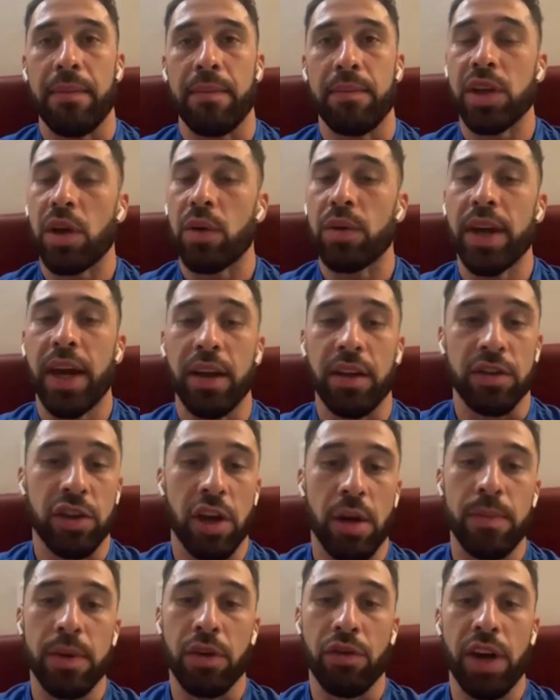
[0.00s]
So yeah, it's
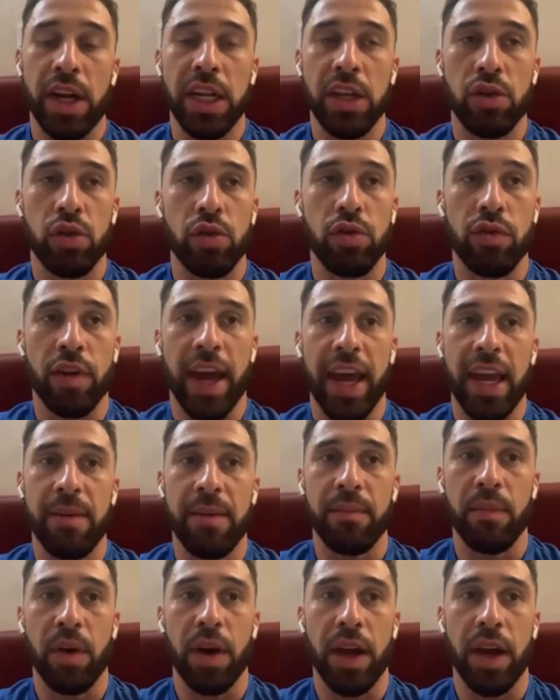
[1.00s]
going to be a really tough game,